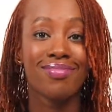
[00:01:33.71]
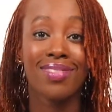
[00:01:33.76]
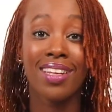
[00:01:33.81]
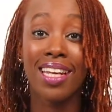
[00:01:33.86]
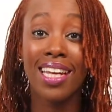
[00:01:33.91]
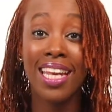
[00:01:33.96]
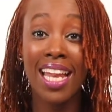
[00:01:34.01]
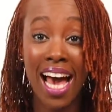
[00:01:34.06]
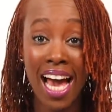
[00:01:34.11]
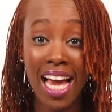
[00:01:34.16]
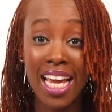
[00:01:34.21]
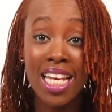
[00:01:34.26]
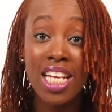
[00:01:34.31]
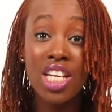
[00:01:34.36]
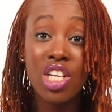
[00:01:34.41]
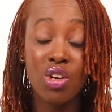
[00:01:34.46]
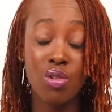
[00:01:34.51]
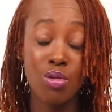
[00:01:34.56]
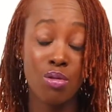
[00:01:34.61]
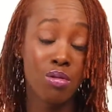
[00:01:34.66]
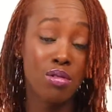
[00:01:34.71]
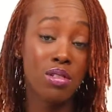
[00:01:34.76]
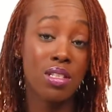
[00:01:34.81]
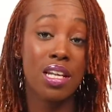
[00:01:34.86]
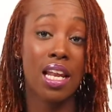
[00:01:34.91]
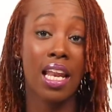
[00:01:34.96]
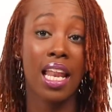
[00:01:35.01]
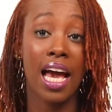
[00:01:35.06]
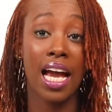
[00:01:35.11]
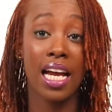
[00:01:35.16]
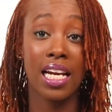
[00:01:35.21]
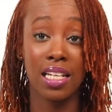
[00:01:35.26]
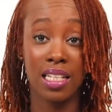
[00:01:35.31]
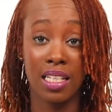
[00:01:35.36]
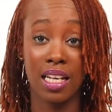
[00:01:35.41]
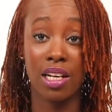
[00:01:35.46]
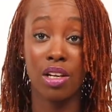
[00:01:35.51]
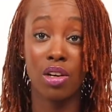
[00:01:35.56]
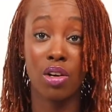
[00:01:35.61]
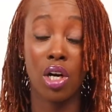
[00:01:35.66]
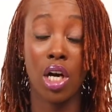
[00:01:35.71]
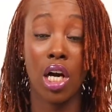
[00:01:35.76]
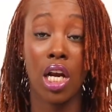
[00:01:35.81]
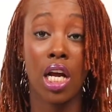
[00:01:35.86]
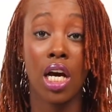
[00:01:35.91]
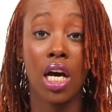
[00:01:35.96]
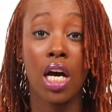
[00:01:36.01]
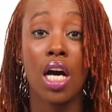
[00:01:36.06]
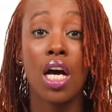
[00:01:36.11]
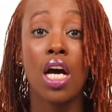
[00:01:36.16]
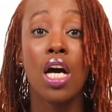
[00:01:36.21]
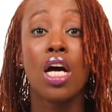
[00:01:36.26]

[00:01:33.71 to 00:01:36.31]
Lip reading: 9 tones lighter than your color.